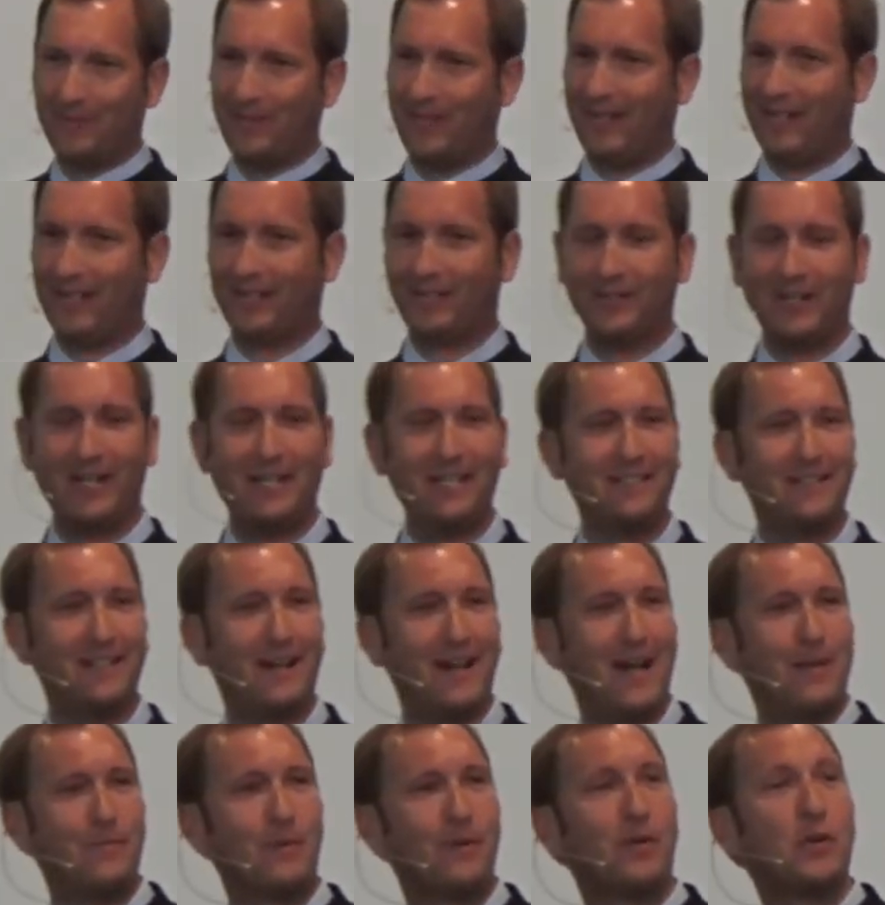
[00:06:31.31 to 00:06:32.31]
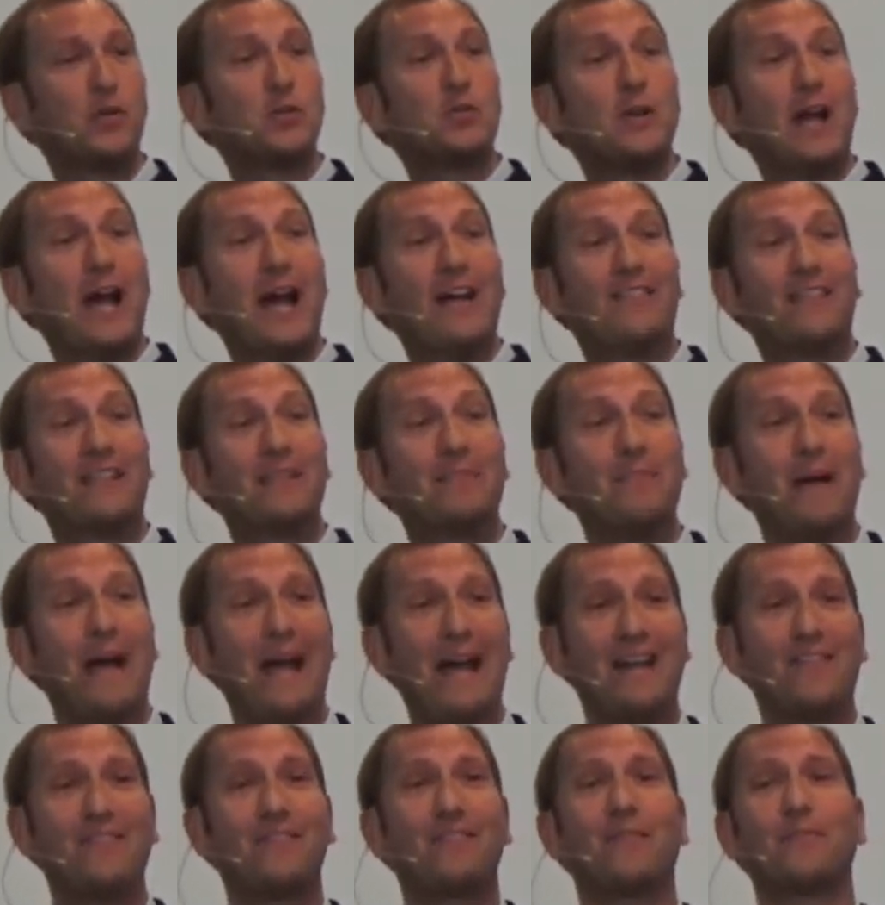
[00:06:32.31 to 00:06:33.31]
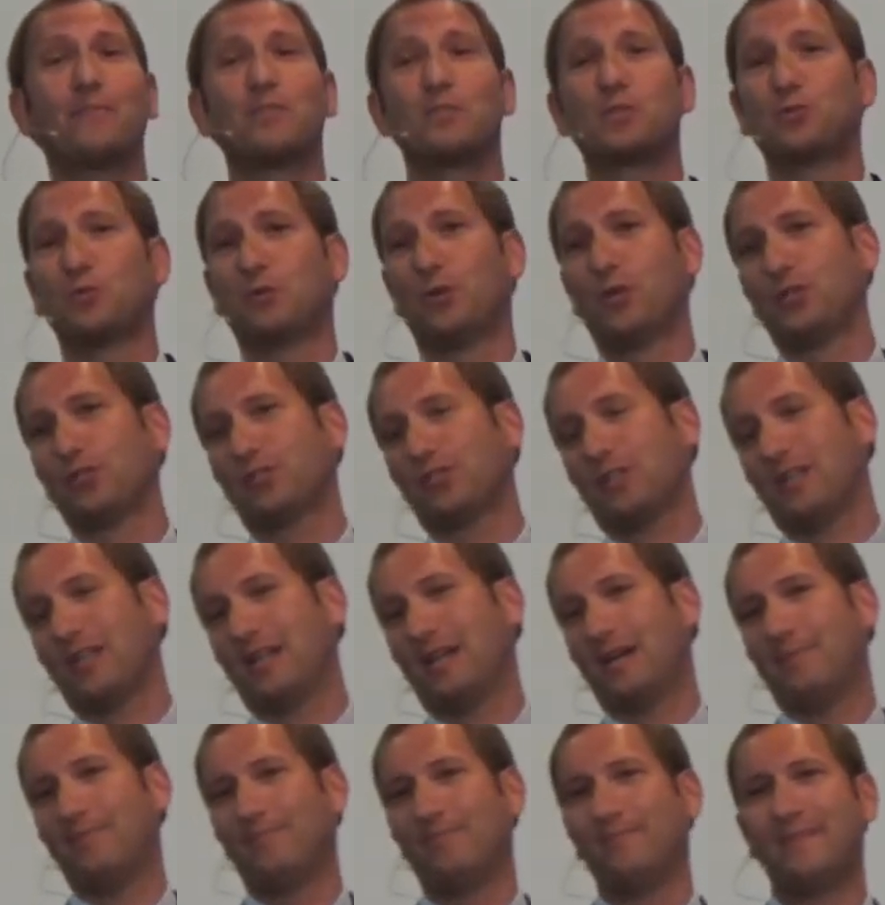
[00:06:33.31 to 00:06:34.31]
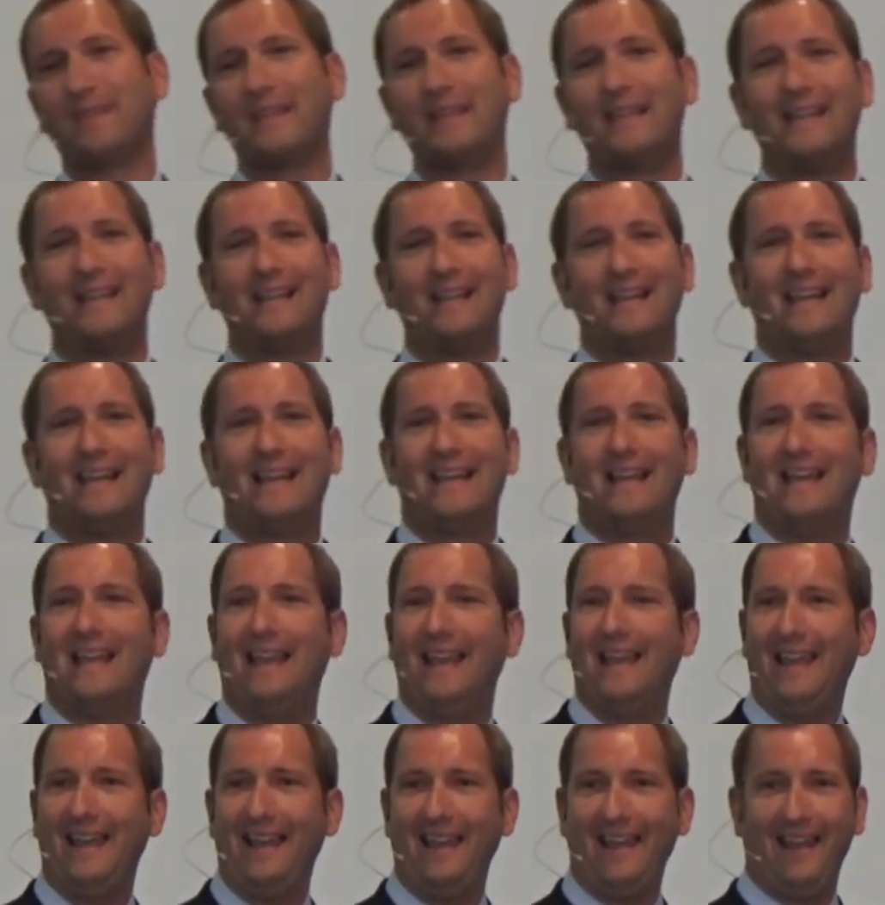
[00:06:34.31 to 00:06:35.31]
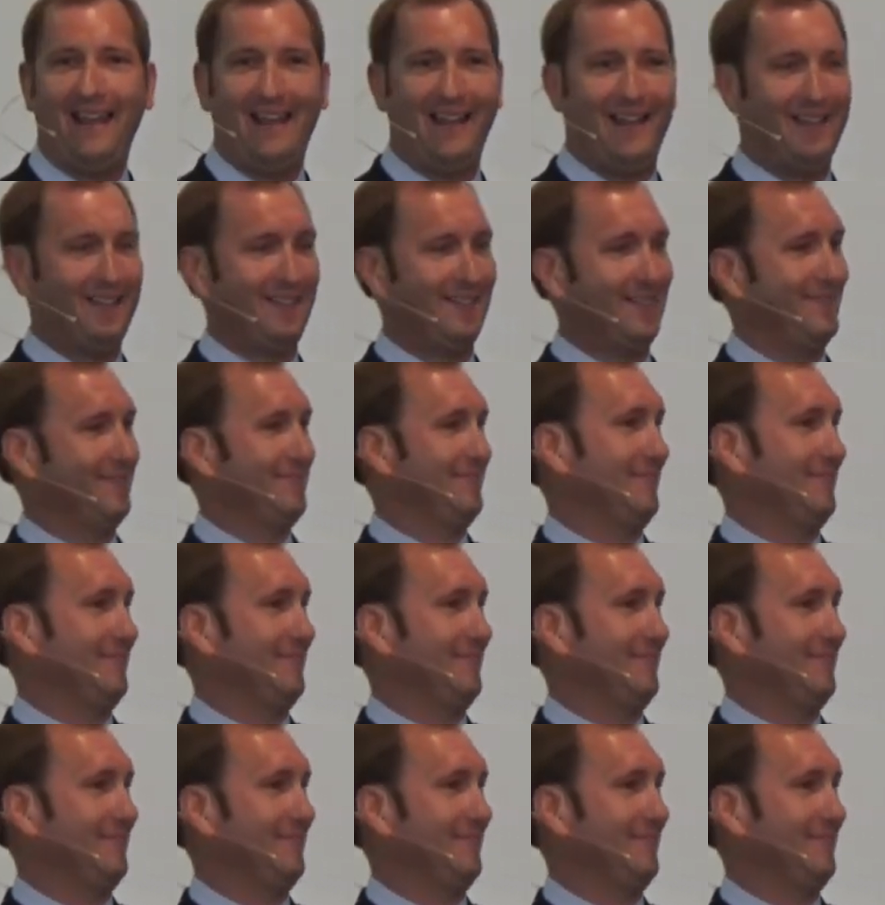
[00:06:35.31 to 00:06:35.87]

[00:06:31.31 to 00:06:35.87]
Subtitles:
We had a great time. We were traveling back from Jerusalem and